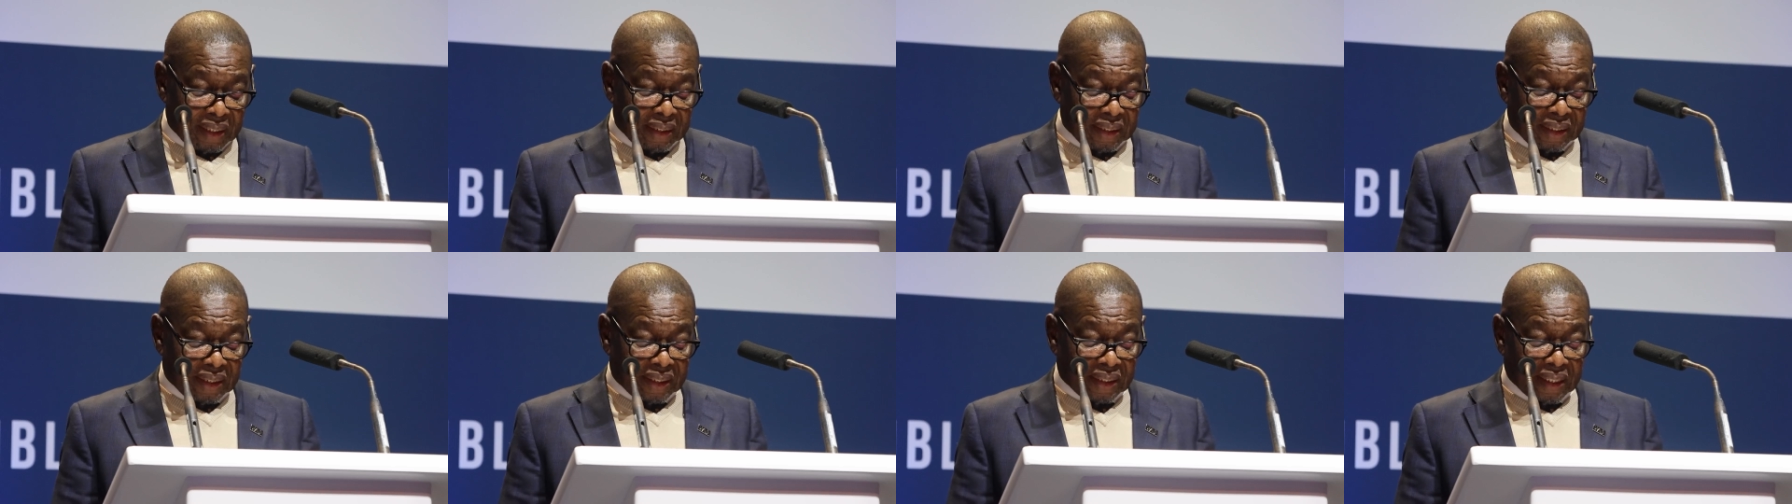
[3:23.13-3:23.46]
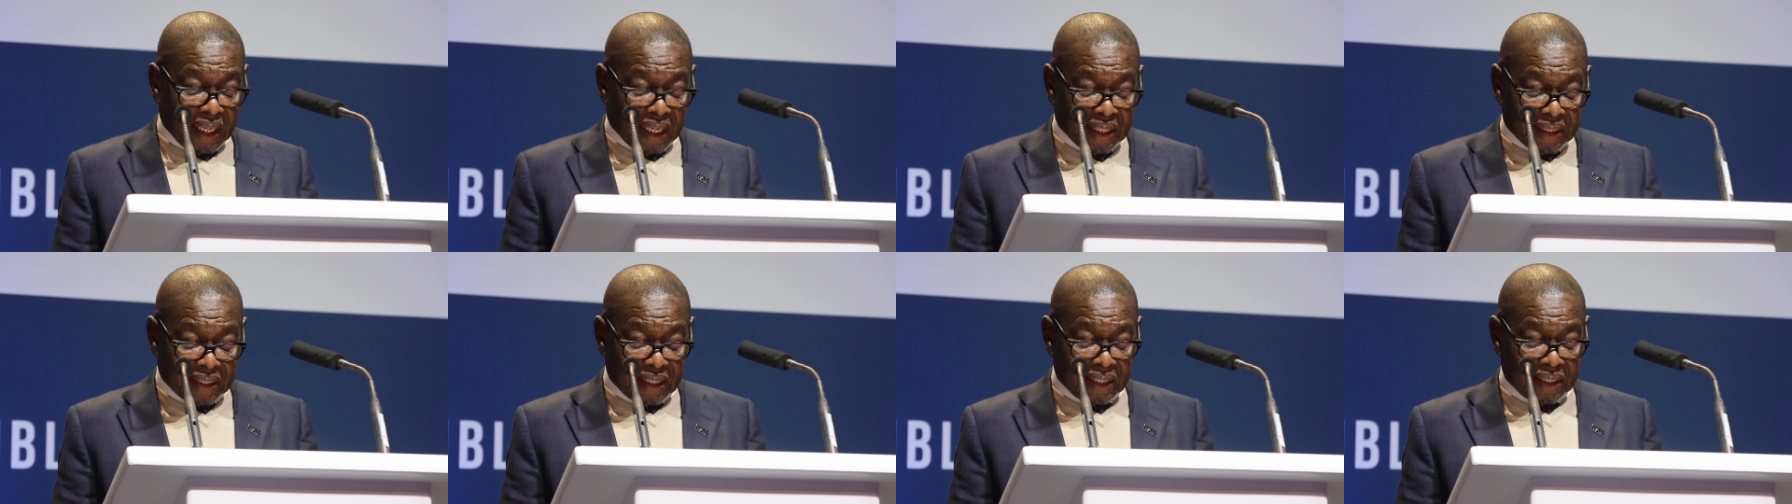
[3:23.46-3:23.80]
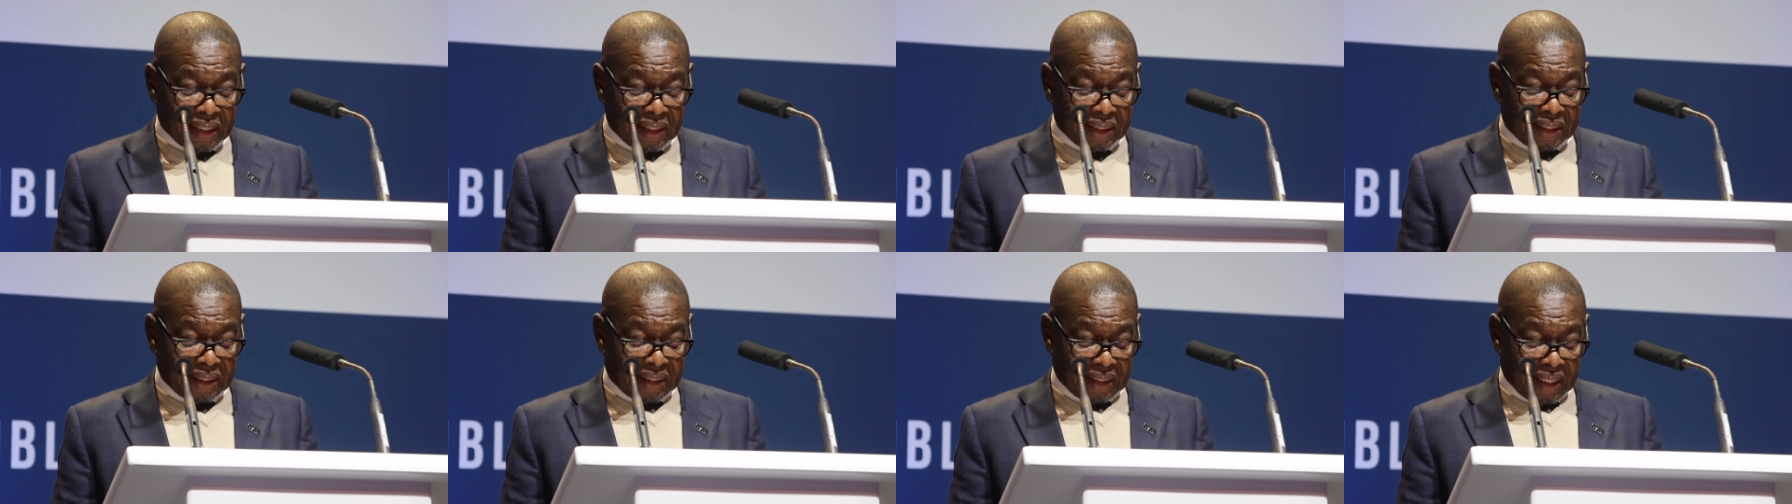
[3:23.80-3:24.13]

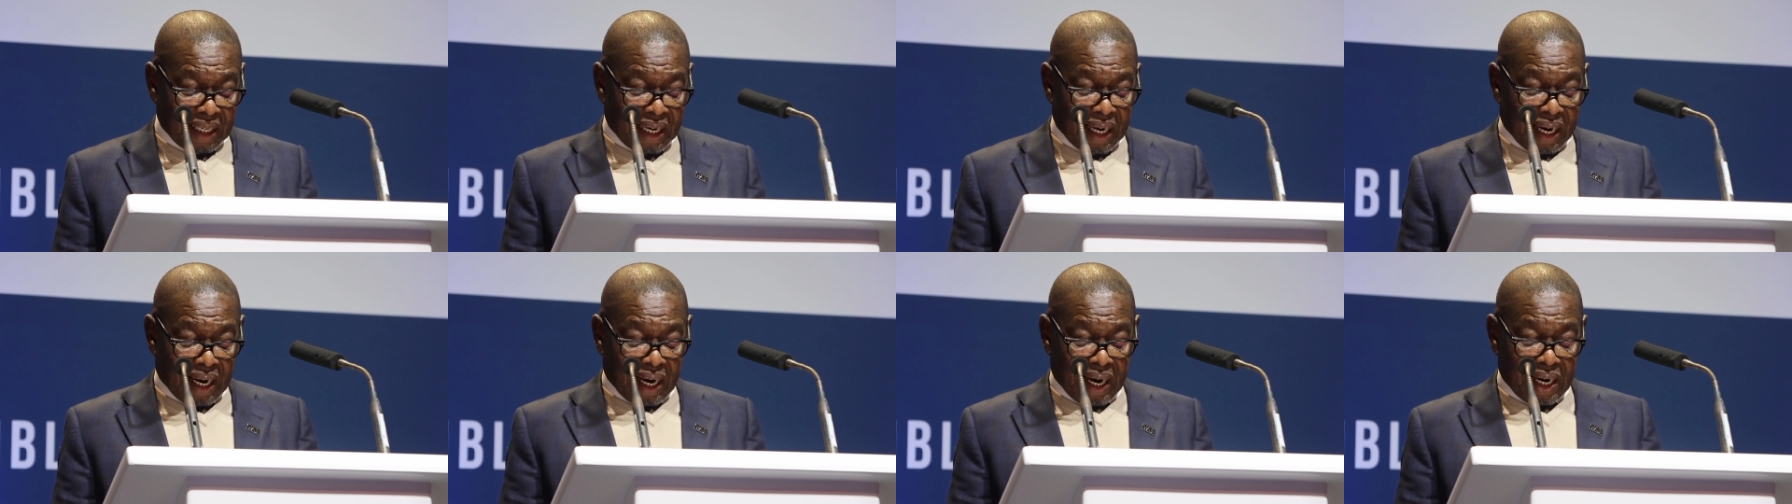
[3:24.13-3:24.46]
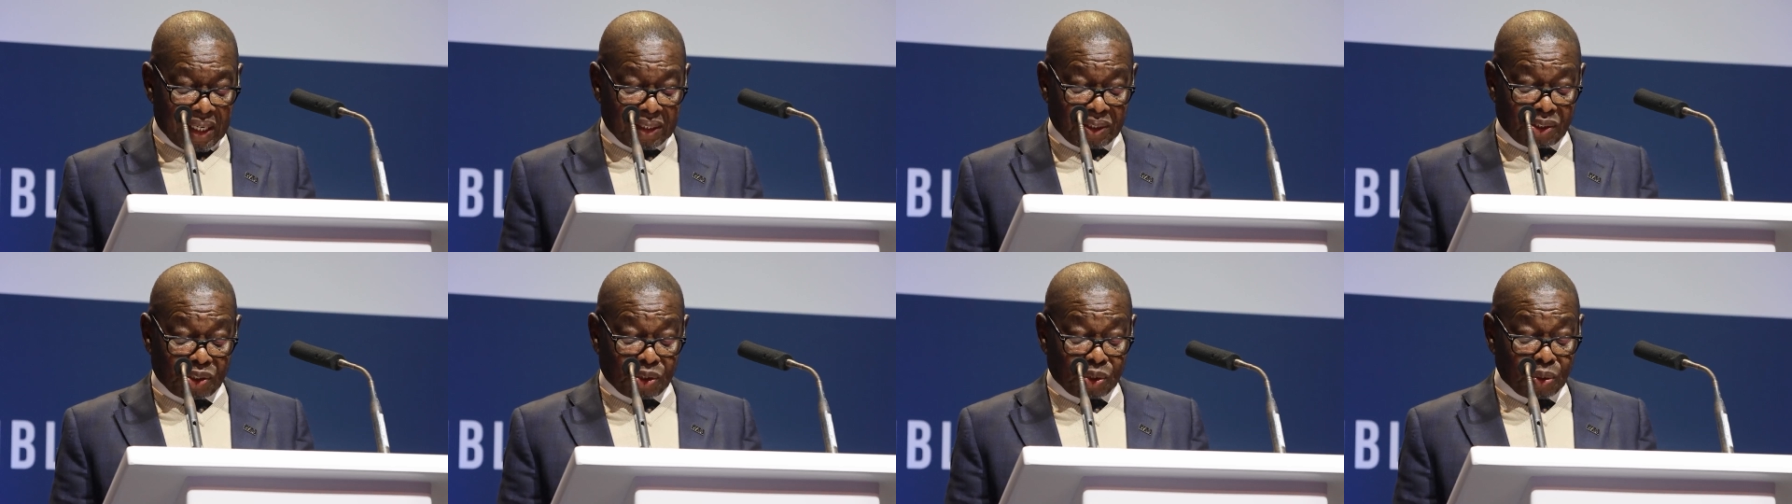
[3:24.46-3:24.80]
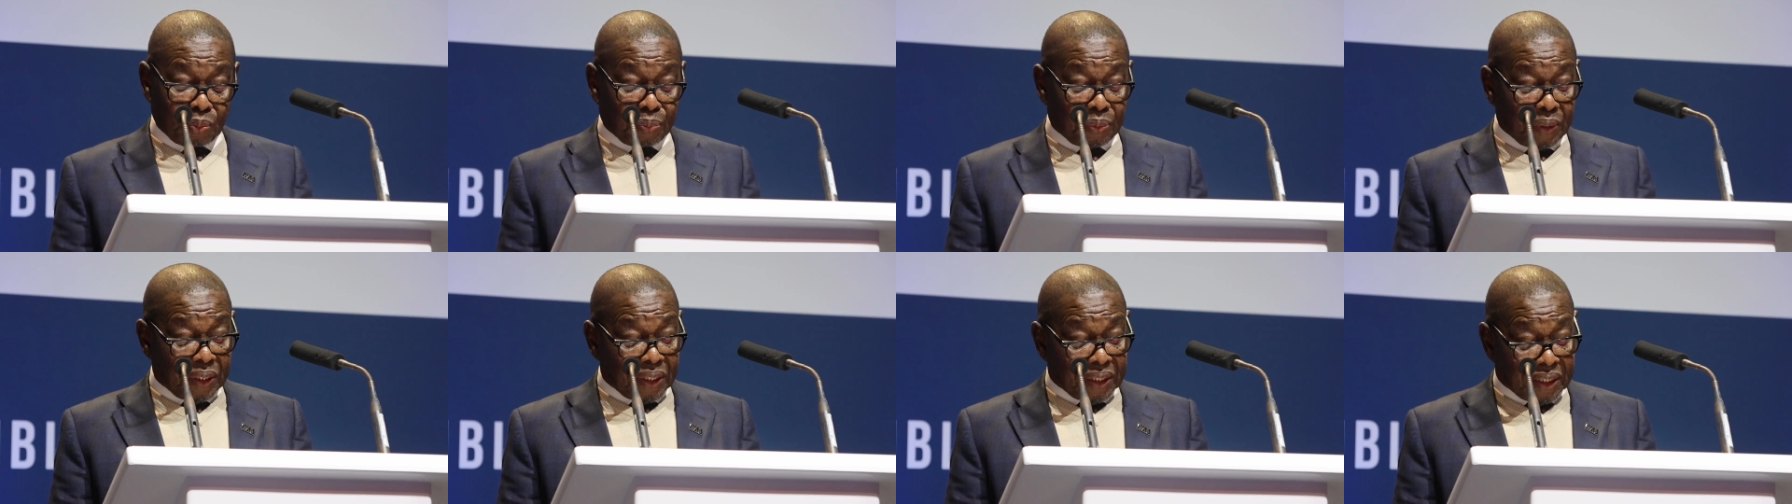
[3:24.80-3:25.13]
studied the skies
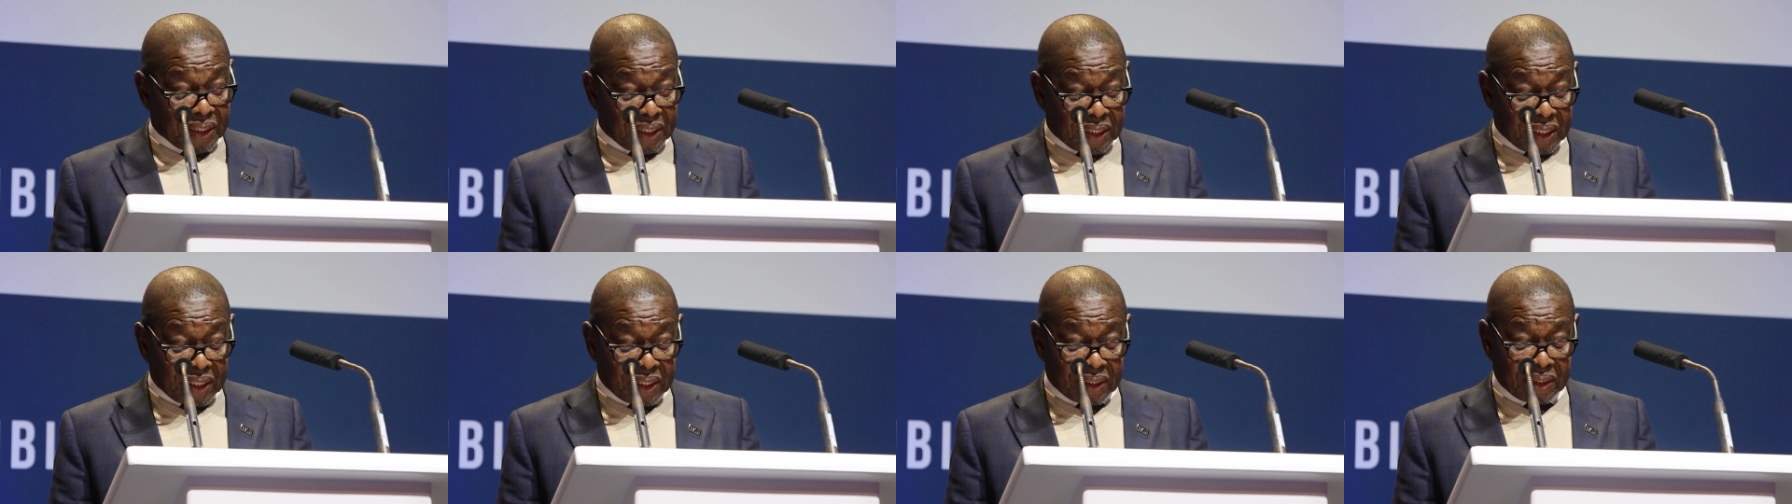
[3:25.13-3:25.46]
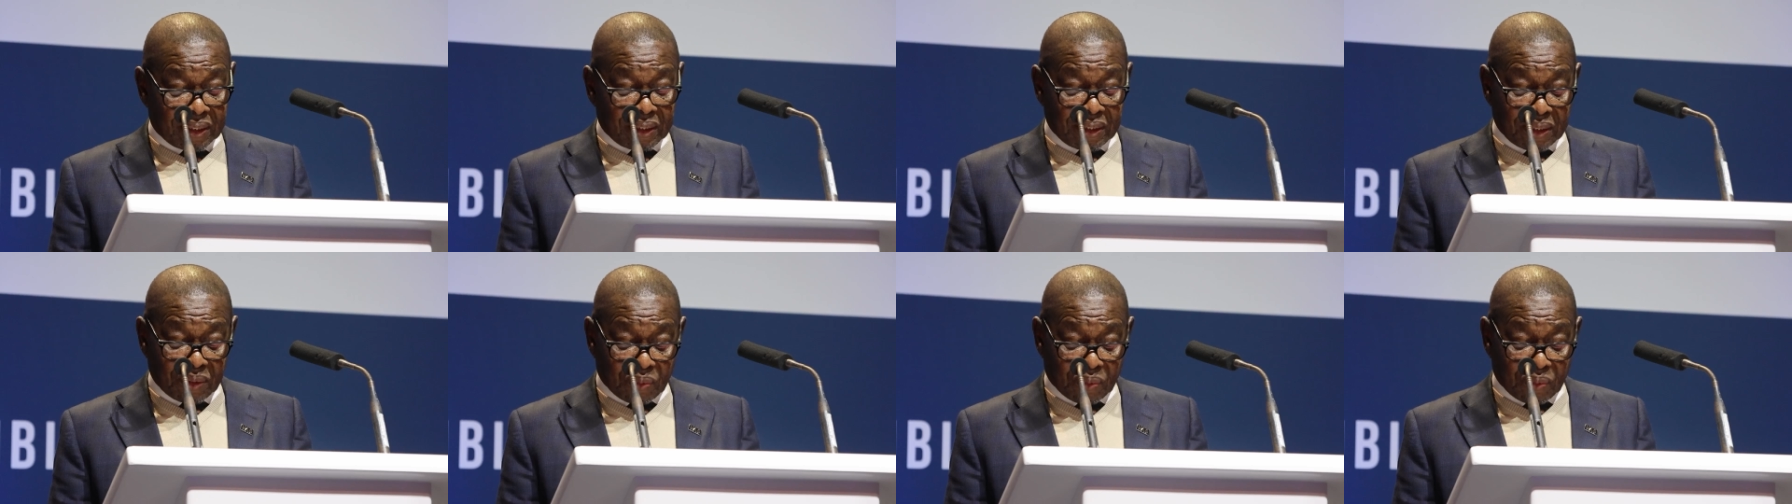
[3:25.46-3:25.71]
to predict